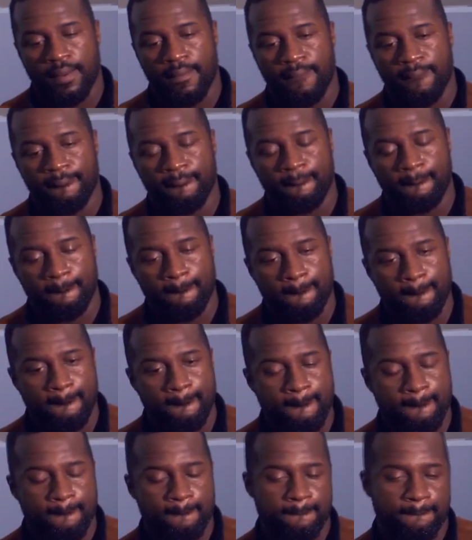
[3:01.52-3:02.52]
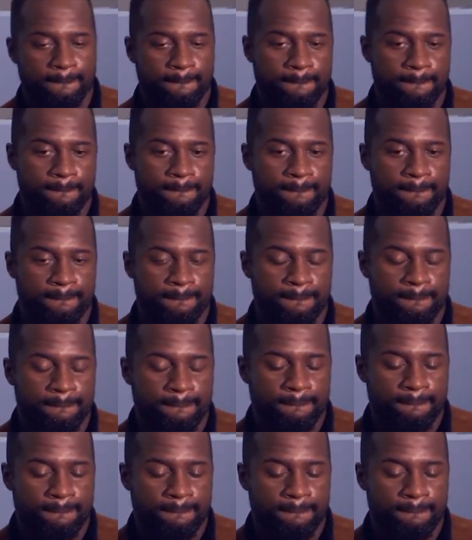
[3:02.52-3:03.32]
(no one is talking)